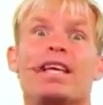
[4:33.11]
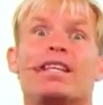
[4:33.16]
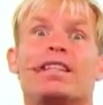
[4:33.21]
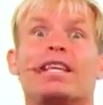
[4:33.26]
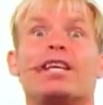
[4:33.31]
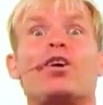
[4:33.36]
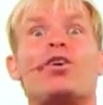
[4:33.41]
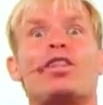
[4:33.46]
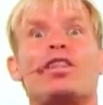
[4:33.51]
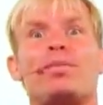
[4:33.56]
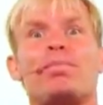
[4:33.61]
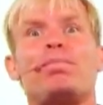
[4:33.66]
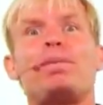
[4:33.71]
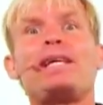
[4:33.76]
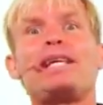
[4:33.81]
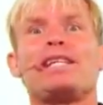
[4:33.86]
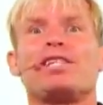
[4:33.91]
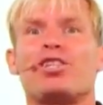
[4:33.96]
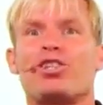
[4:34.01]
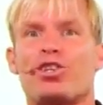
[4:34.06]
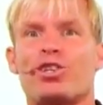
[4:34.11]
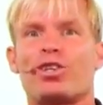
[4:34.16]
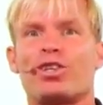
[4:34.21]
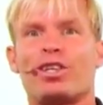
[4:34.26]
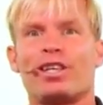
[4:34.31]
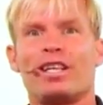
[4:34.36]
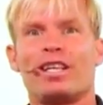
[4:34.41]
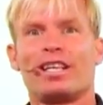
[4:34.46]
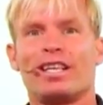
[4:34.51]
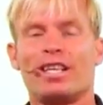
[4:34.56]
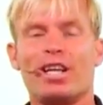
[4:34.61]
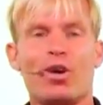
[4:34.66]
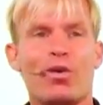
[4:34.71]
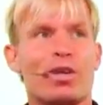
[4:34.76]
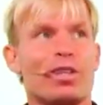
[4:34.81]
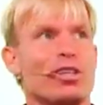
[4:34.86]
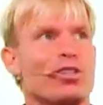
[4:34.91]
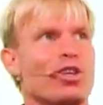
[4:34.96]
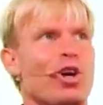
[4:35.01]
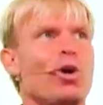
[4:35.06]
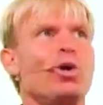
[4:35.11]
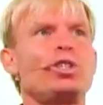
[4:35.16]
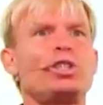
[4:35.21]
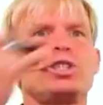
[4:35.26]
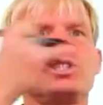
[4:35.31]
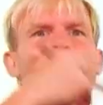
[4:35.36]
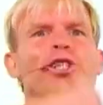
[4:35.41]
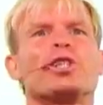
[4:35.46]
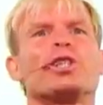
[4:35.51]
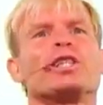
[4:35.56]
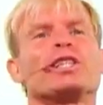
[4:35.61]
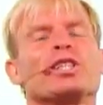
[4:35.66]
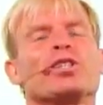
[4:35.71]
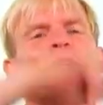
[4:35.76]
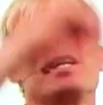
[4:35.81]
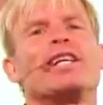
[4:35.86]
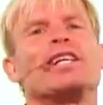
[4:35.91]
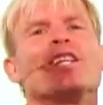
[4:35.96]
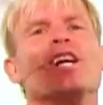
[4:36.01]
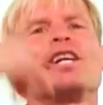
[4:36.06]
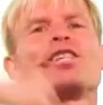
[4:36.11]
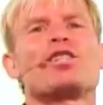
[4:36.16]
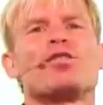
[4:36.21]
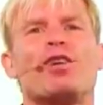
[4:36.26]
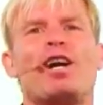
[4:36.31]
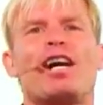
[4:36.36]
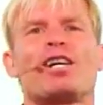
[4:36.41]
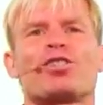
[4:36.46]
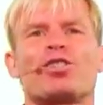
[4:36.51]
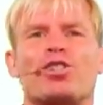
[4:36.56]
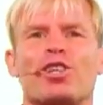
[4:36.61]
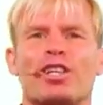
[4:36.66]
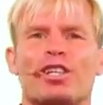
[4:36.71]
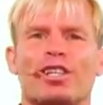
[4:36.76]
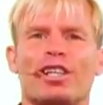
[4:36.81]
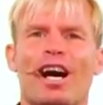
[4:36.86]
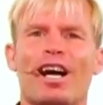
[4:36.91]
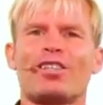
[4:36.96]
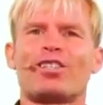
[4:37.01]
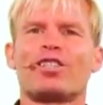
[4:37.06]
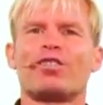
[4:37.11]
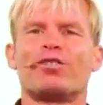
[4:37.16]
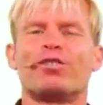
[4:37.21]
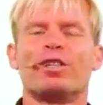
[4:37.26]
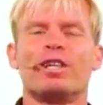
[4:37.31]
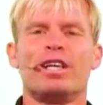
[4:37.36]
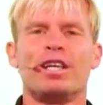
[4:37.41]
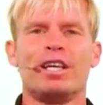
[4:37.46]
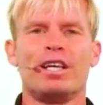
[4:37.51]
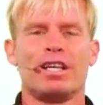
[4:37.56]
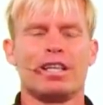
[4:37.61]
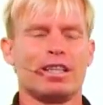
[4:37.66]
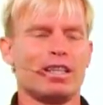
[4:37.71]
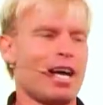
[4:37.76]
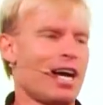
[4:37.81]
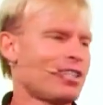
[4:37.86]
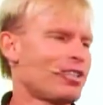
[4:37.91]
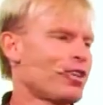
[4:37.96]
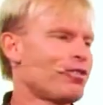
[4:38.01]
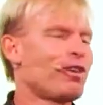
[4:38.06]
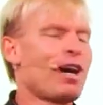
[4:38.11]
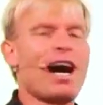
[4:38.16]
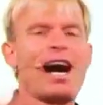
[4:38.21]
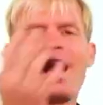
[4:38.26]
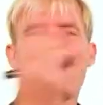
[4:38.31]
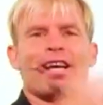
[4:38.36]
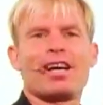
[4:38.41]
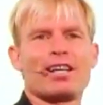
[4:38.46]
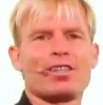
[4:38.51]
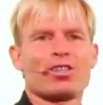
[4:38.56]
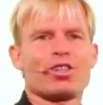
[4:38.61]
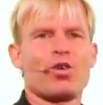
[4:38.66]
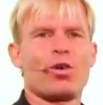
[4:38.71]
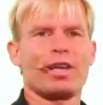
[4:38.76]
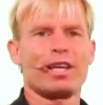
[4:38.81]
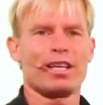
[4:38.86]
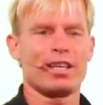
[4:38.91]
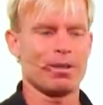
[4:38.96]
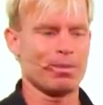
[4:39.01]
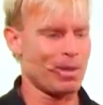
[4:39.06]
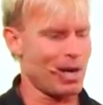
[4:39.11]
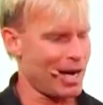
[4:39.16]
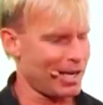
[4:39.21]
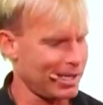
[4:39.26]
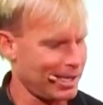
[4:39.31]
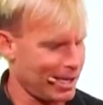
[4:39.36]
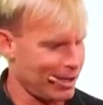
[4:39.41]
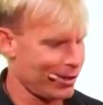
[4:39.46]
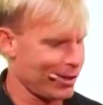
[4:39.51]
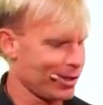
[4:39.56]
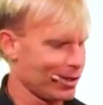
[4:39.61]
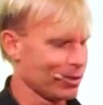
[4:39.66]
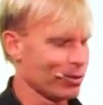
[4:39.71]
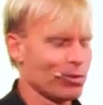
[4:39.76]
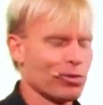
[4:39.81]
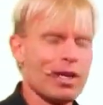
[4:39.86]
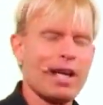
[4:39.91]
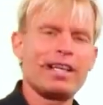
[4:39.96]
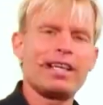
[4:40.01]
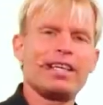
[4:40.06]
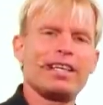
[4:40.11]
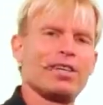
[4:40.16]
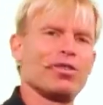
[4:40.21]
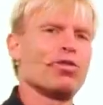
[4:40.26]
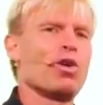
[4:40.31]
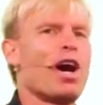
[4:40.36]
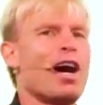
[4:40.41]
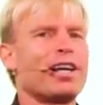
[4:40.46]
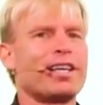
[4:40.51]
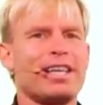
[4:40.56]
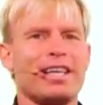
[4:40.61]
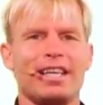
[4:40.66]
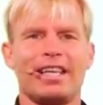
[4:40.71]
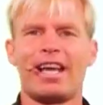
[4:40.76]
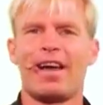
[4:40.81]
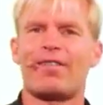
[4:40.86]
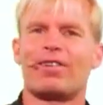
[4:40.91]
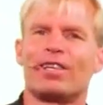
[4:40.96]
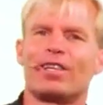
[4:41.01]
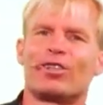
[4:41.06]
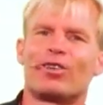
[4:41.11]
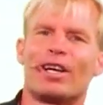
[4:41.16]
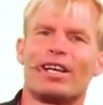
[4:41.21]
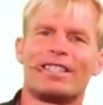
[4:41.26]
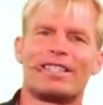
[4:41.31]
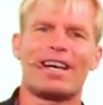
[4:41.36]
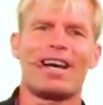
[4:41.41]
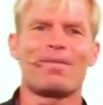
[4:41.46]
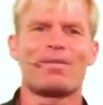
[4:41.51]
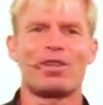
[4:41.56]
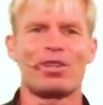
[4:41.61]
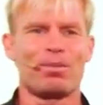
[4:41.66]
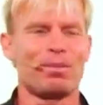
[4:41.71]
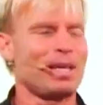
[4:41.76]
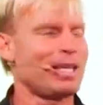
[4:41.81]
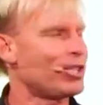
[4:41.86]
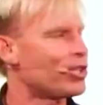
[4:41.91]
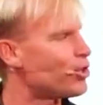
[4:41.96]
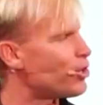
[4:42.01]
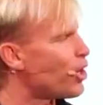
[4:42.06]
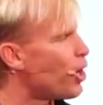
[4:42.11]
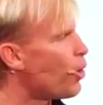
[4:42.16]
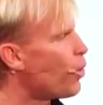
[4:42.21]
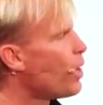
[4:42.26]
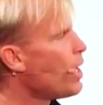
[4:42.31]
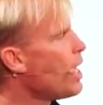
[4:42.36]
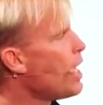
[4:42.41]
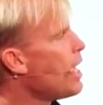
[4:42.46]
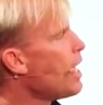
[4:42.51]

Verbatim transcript: They go to the beach, you know, where there's ocean current creating lots of oxygen, lots of ions going into the body, and they're running and walking and having a great time on the beach. So